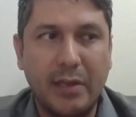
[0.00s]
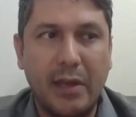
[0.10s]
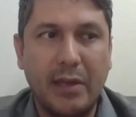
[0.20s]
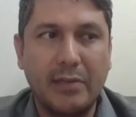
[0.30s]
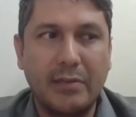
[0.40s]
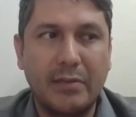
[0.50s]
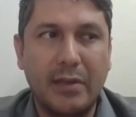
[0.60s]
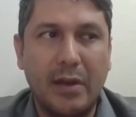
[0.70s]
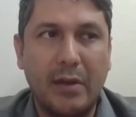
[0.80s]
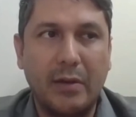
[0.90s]
is
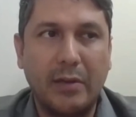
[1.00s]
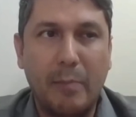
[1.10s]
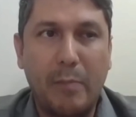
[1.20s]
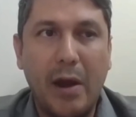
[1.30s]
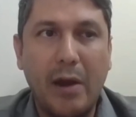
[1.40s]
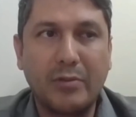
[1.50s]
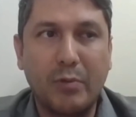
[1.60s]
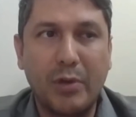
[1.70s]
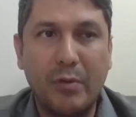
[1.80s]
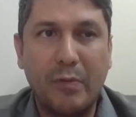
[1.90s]
the parts
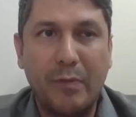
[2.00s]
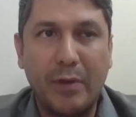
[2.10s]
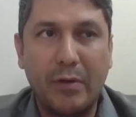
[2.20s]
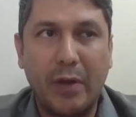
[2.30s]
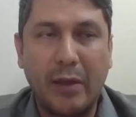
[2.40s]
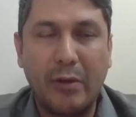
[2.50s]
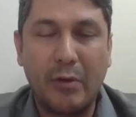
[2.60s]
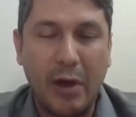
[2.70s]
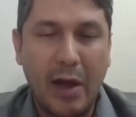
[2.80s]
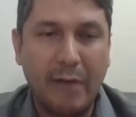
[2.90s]
where you feel like you
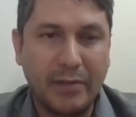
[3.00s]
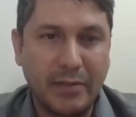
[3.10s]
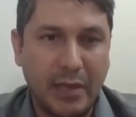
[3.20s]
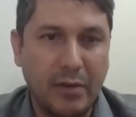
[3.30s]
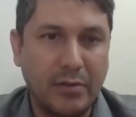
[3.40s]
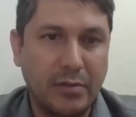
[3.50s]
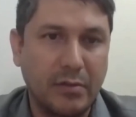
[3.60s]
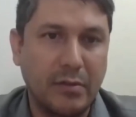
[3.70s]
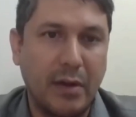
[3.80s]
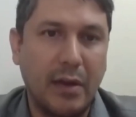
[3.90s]
don't have the skills,
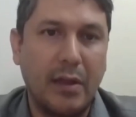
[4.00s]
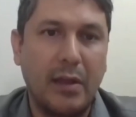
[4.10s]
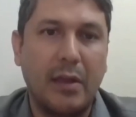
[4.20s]
right?